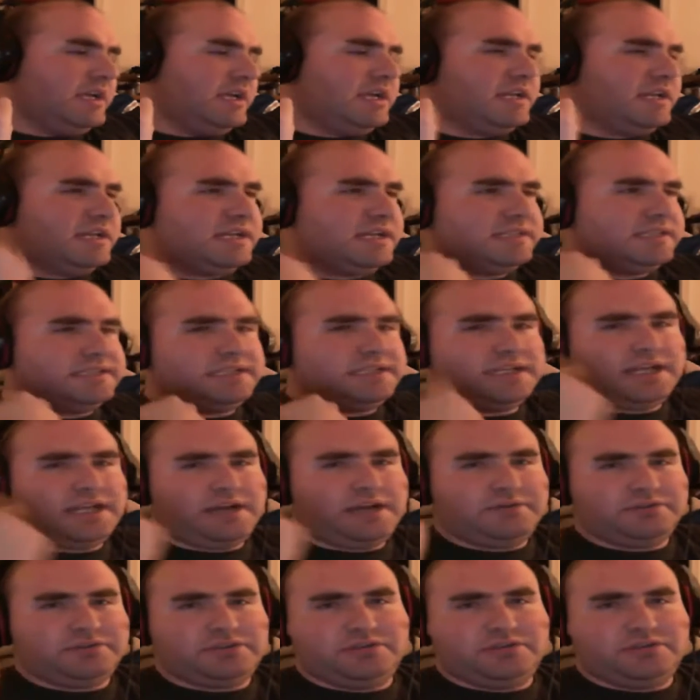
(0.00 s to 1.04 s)
And that's
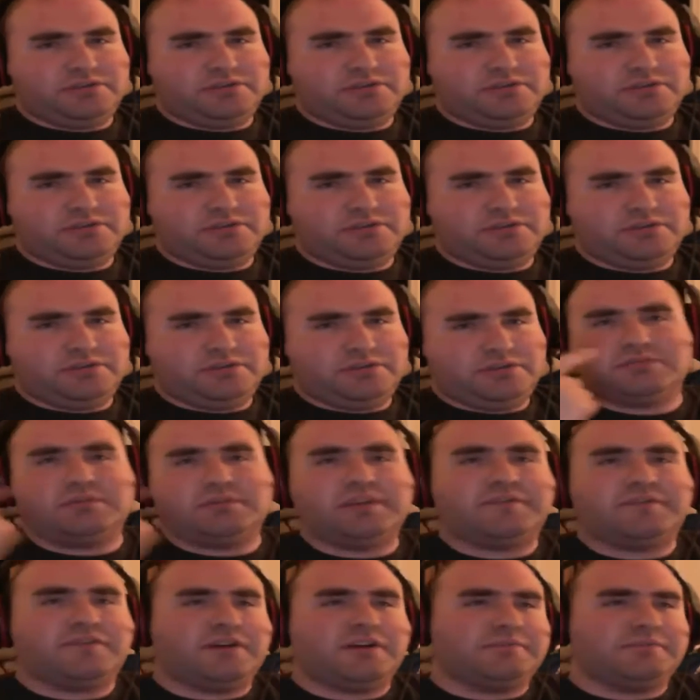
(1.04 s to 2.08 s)
it. I will see you guys next
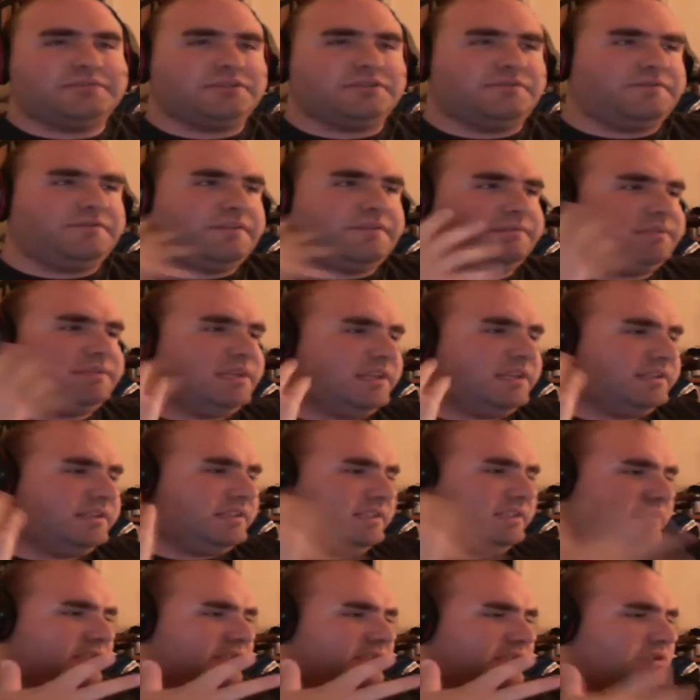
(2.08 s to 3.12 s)
week for episode
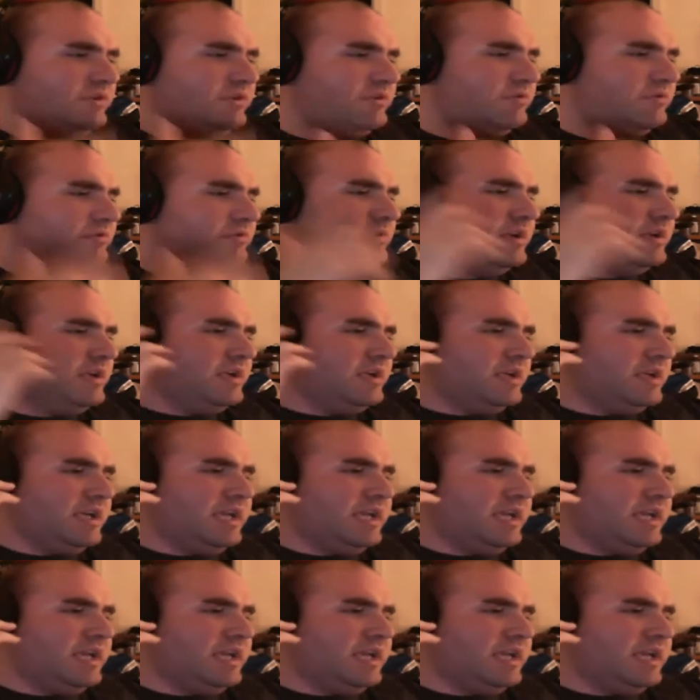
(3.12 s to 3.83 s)
15, season 2.